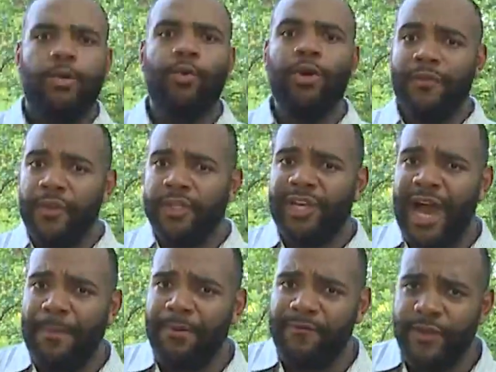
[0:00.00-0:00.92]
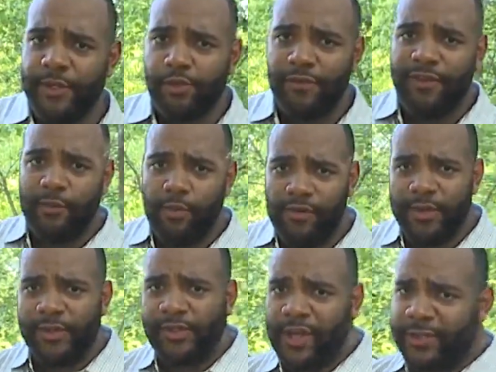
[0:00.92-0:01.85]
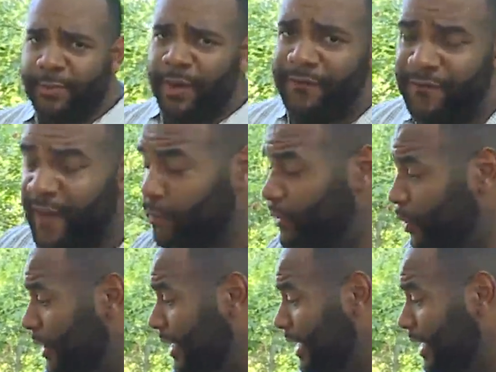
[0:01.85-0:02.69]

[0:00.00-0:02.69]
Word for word: We're at the top of this ravine where this suspect fell nearly